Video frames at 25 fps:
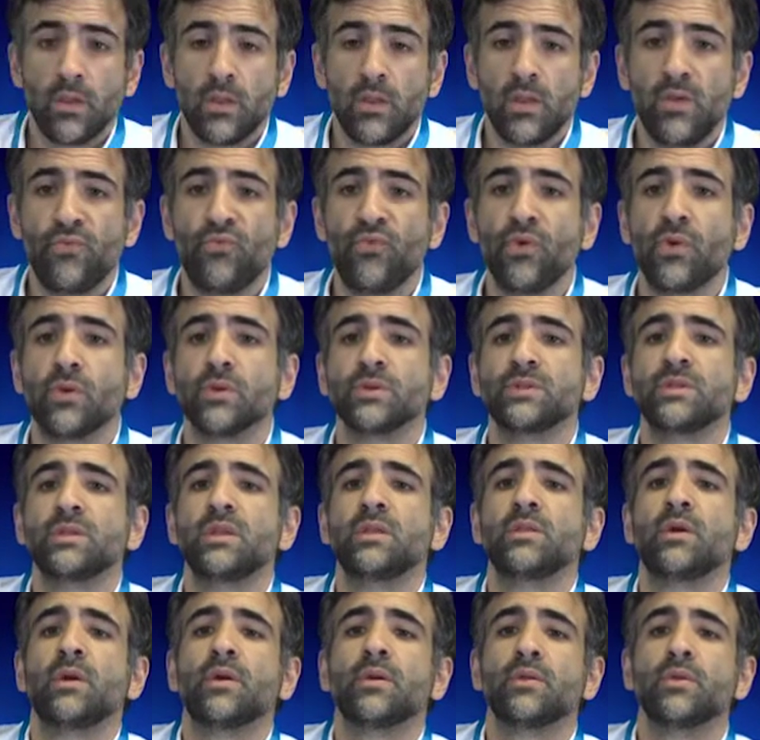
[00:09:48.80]
If we
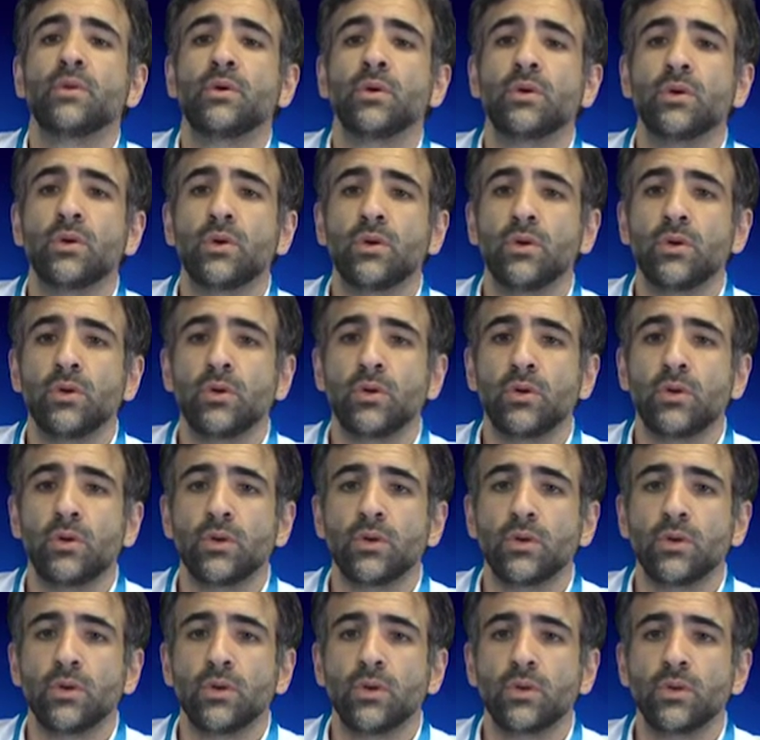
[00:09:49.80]
consider
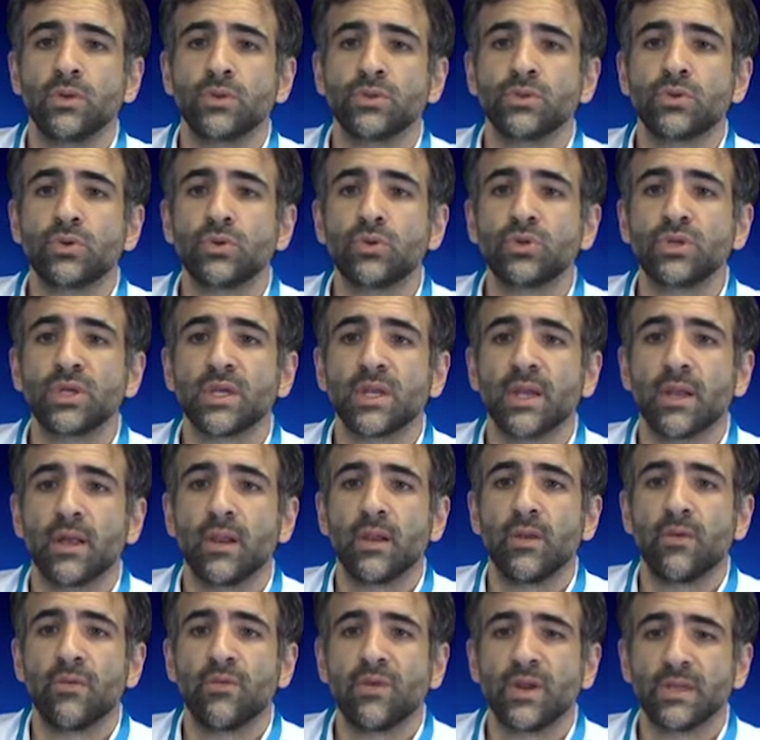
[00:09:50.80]
the surgical
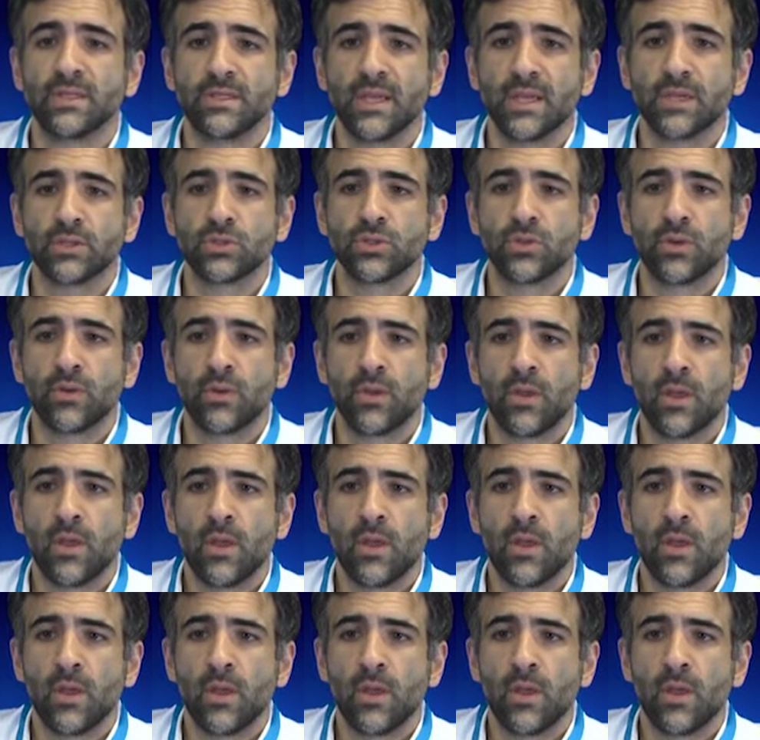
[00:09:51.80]
resection,